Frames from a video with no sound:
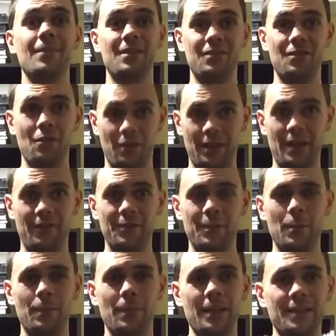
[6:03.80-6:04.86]
it's not a
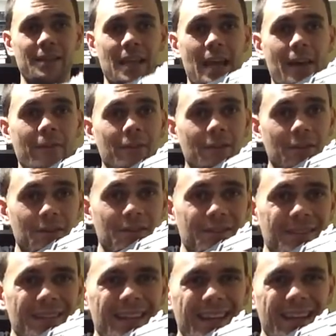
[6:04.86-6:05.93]
comfortable place to have it
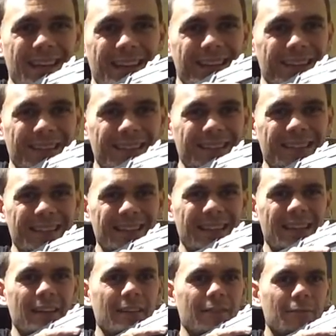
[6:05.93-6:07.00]
because,
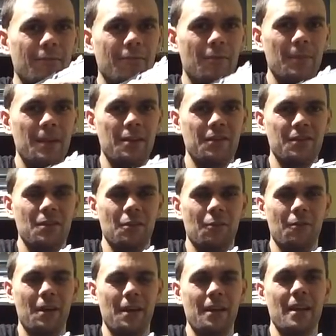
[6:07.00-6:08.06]
yeah, from here it's not
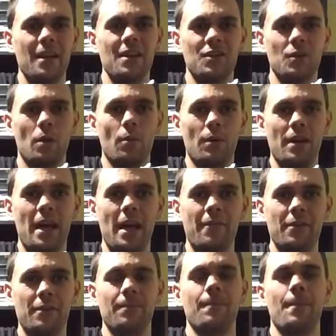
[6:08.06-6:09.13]
great. So I want to
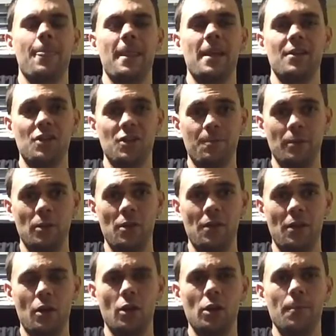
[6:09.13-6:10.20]
have it just below
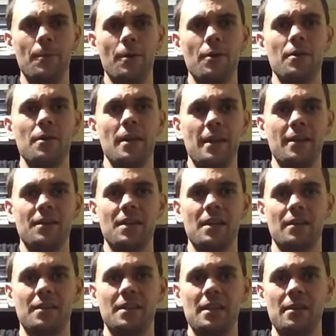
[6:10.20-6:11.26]
the collarbone and
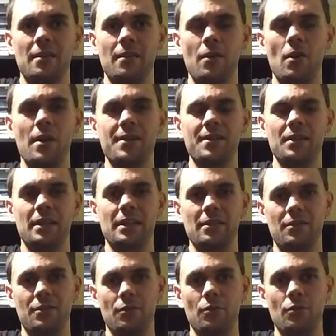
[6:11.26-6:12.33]
tucked in nicely
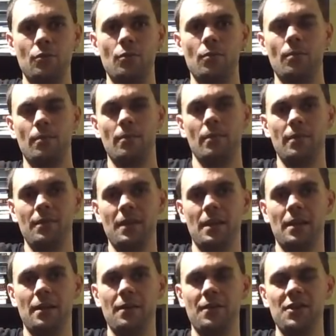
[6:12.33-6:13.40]
to
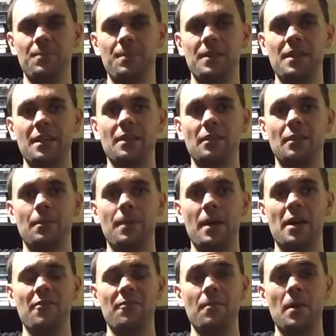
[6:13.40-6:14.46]
this particular
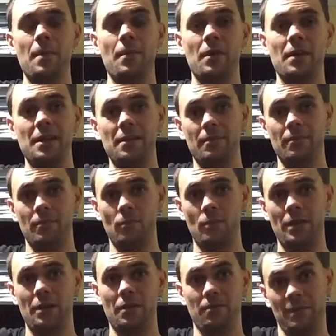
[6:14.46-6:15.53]
part of my body
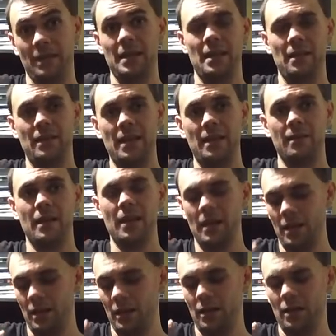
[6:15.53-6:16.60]
where, again, that
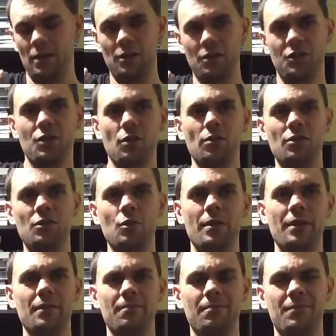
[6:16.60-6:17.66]
shoulder
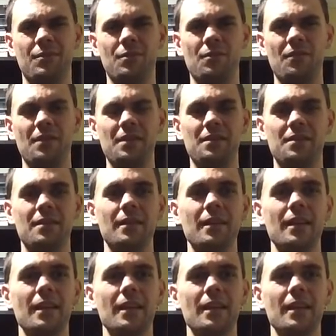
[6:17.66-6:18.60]
joint sort of is.